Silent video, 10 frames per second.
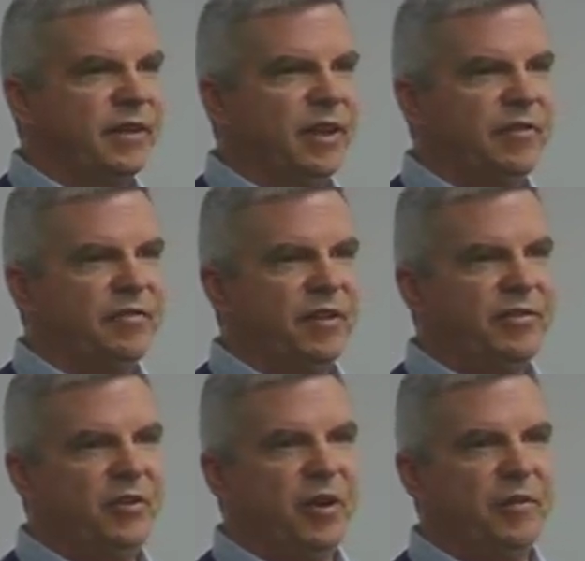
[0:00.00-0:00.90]
Okay,
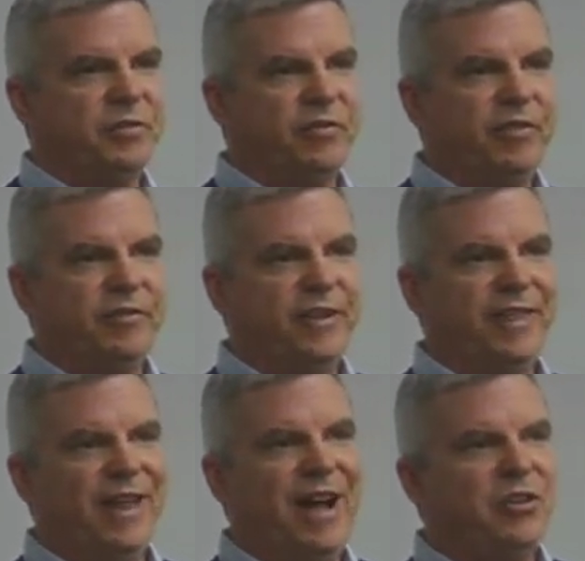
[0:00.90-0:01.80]
50 rems or
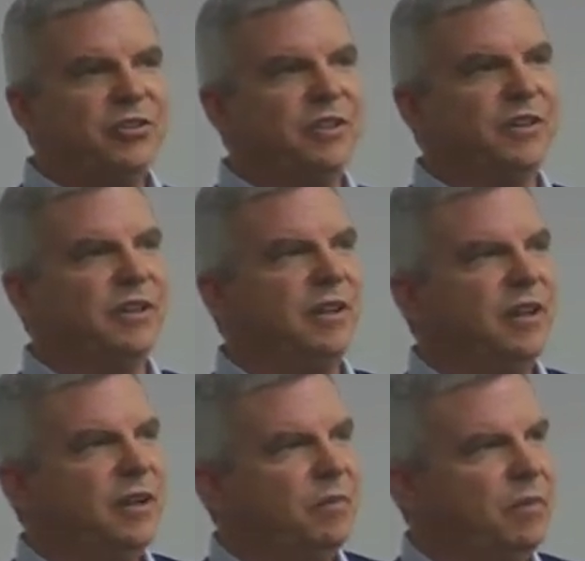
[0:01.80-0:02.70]
50,000
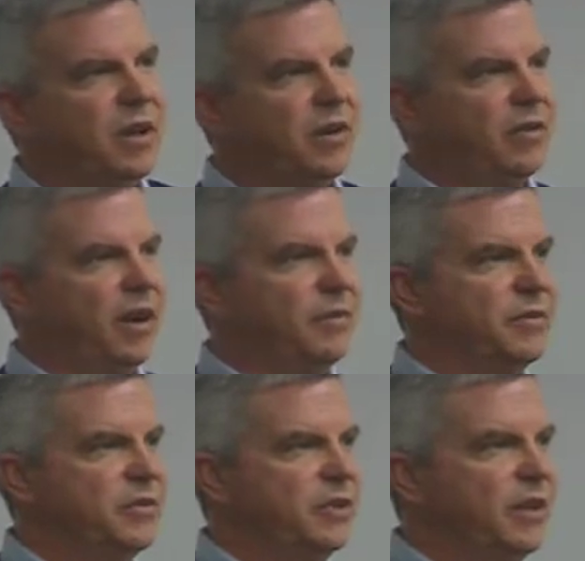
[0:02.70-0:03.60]

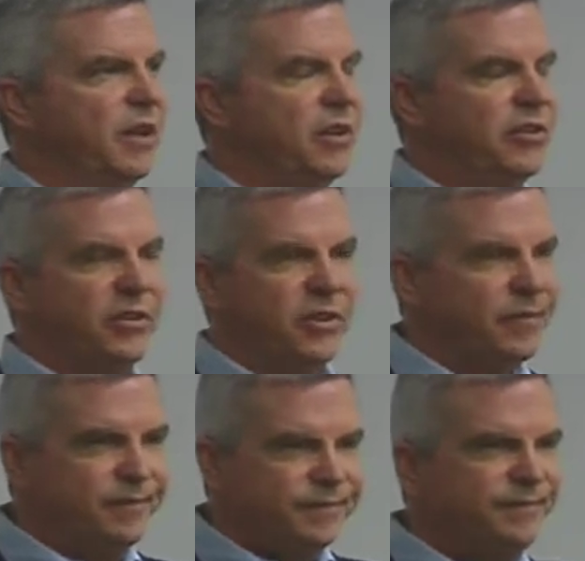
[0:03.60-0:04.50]
millirems. So you're
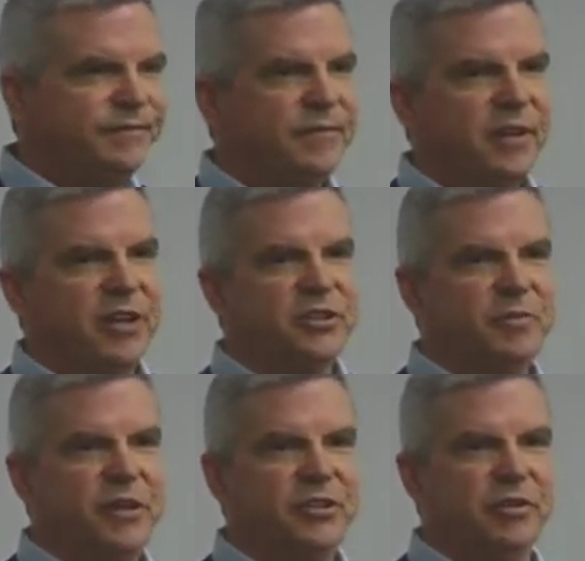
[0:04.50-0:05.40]
a
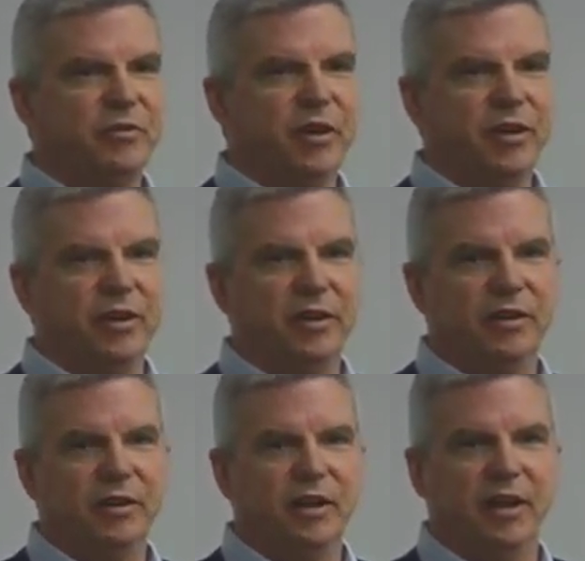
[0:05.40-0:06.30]
smidgen of what you're
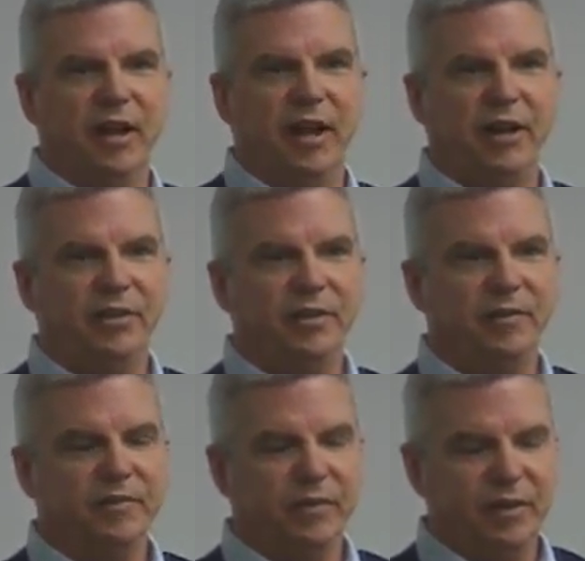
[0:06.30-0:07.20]
allowed,
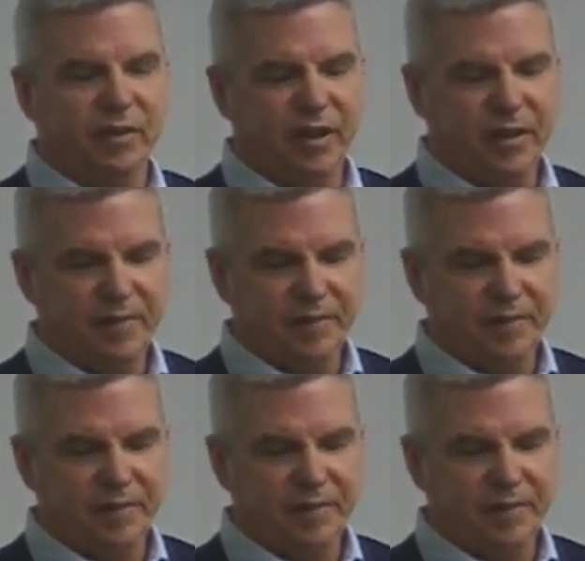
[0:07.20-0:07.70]
okay?